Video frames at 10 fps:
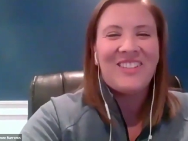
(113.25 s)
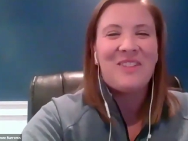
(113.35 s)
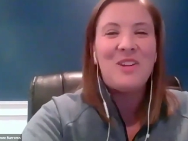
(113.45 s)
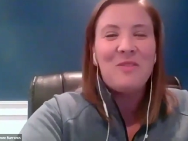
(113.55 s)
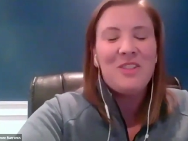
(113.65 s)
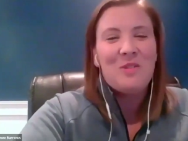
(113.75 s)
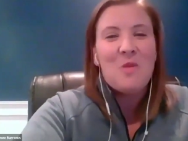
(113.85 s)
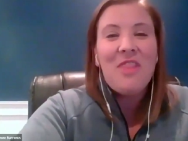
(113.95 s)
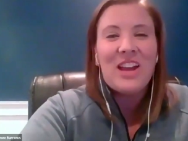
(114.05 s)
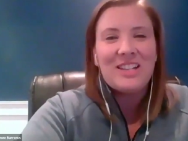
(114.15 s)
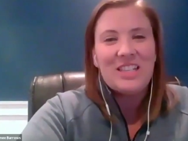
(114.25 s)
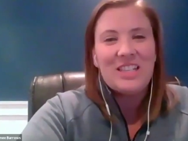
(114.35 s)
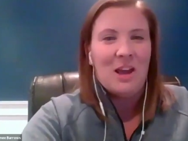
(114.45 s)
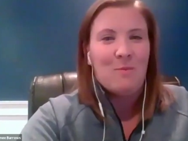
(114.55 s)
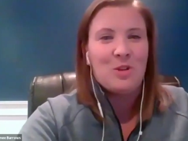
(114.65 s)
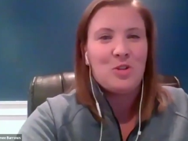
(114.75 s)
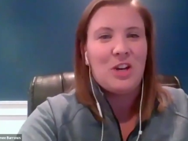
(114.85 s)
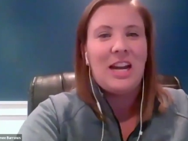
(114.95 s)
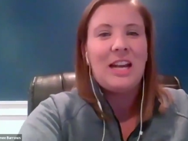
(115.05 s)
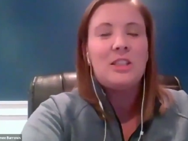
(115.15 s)
like we you want that team
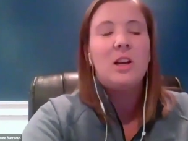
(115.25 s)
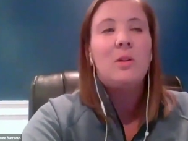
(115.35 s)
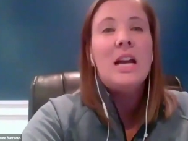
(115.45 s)
chemistry and so